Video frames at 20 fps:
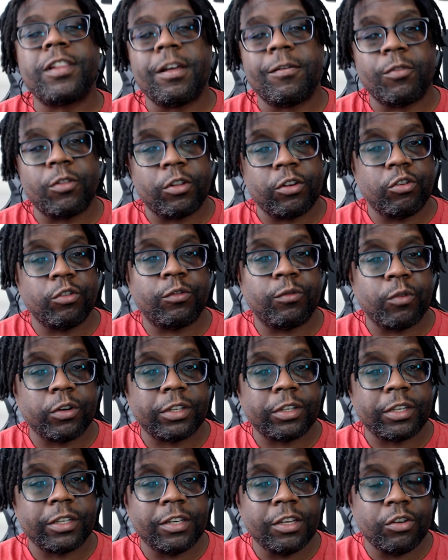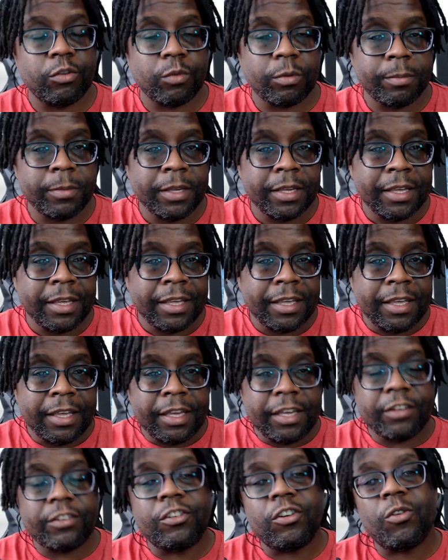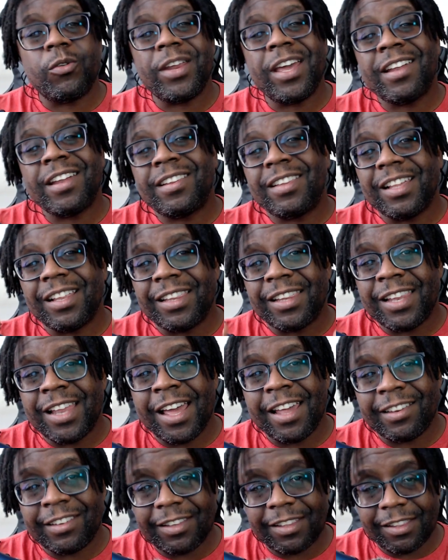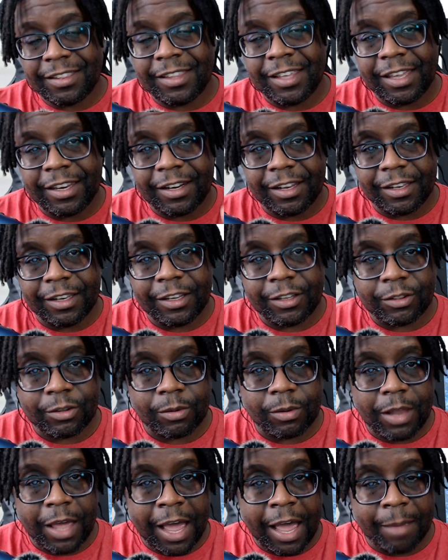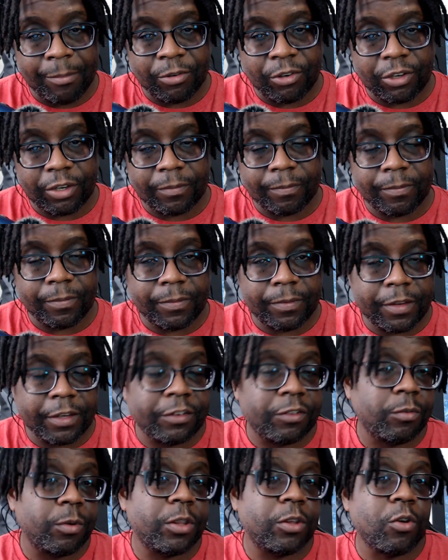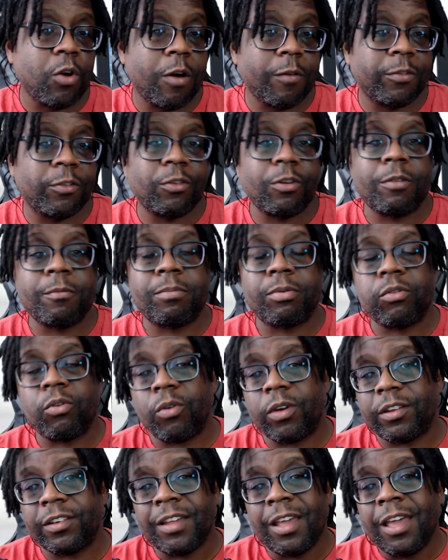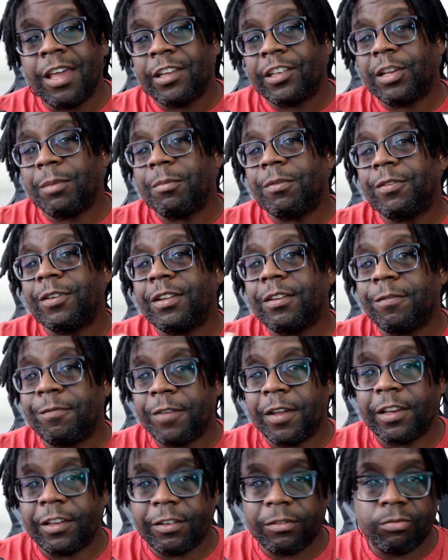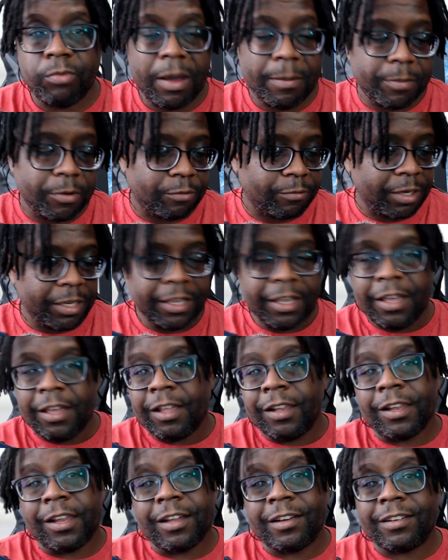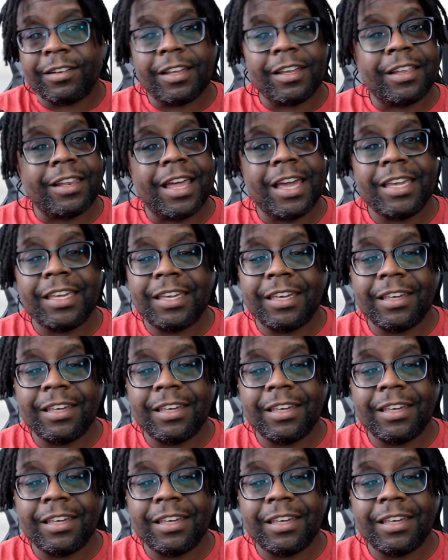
level on the use of force continuum is known as the less than lethal option. This is where the officer employs some of his defensive weaponry, let's say like